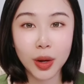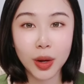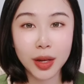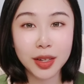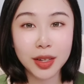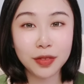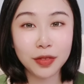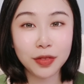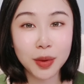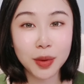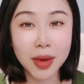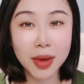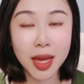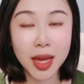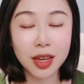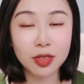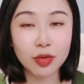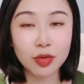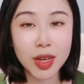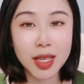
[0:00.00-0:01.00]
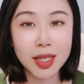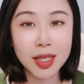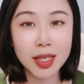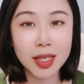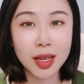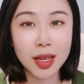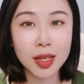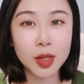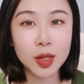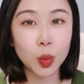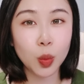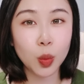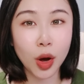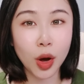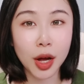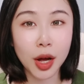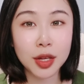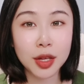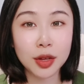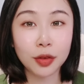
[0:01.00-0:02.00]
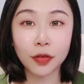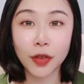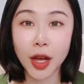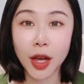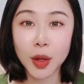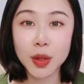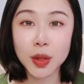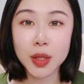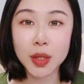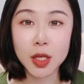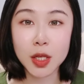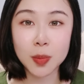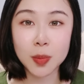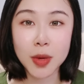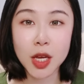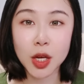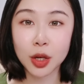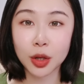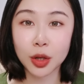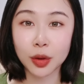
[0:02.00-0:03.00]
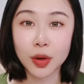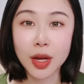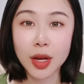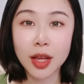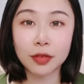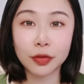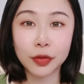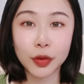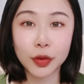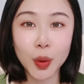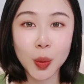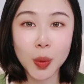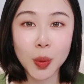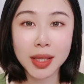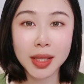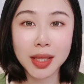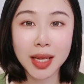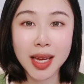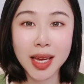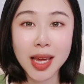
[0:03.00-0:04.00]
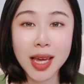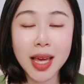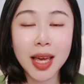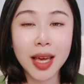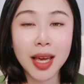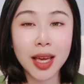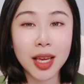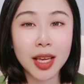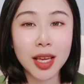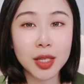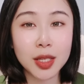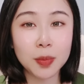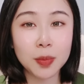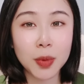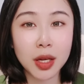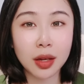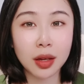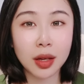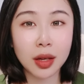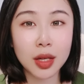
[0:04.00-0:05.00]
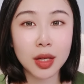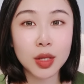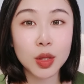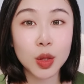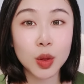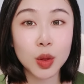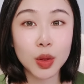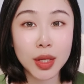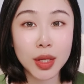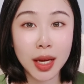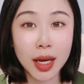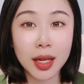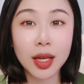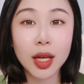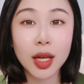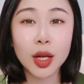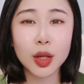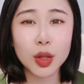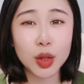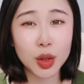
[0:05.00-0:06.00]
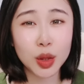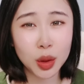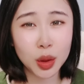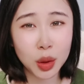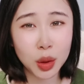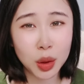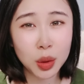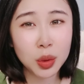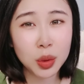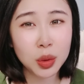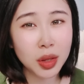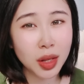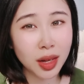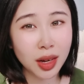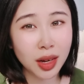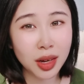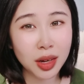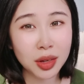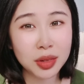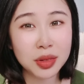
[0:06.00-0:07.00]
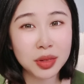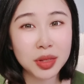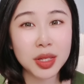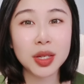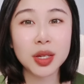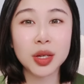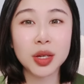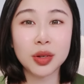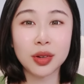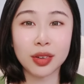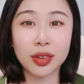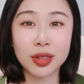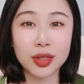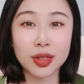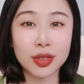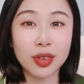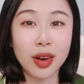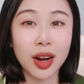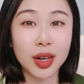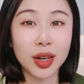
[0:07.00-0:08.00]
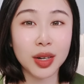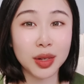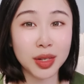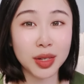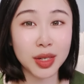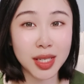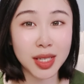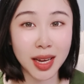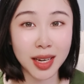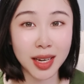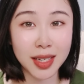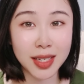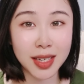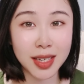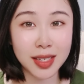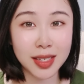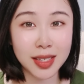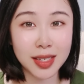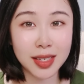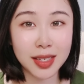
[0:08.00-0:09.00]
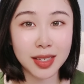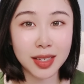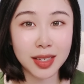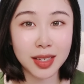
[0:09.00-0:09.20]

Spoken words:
of the main reasons why you fail to speak Korean fluently is because you take too long to construct your sentence.